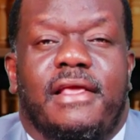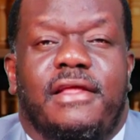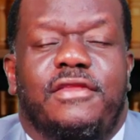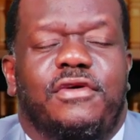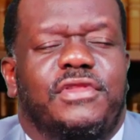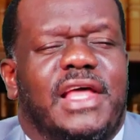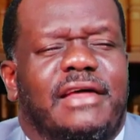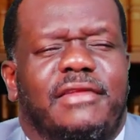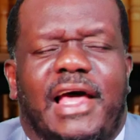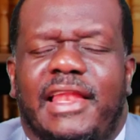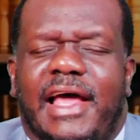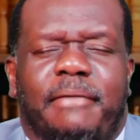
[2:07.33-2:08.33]
Not, now,
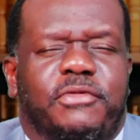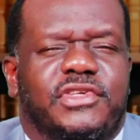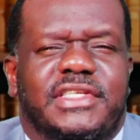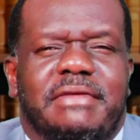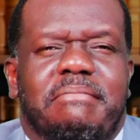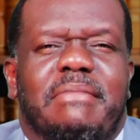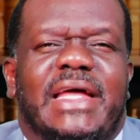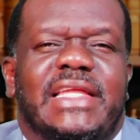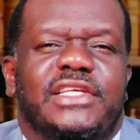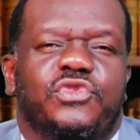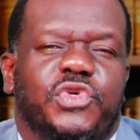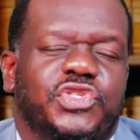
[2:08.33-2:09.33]
I'm not saying
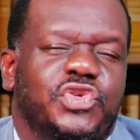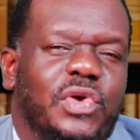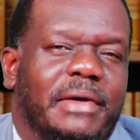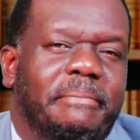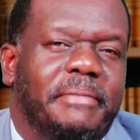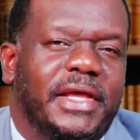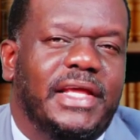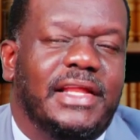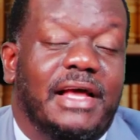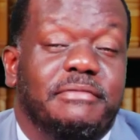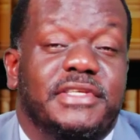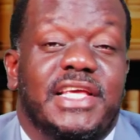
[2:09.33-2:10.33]
manage what you are paid.
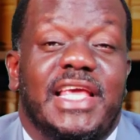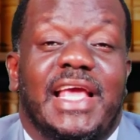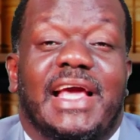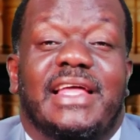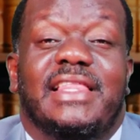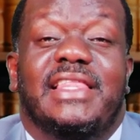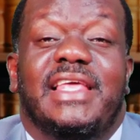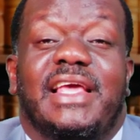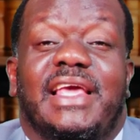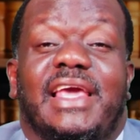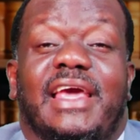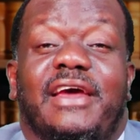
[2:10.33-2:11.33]
I'm saying he can
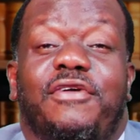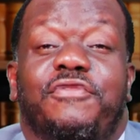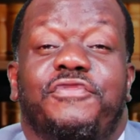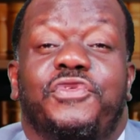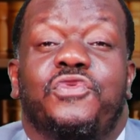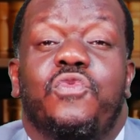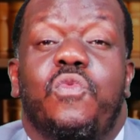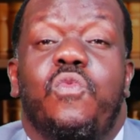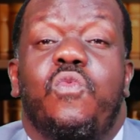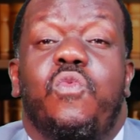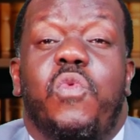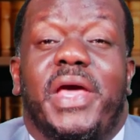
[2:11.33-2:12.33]
take care of you
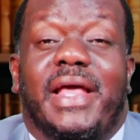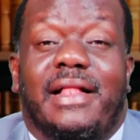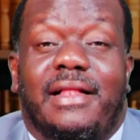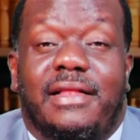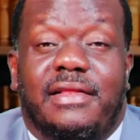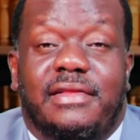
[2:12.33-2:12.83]
well.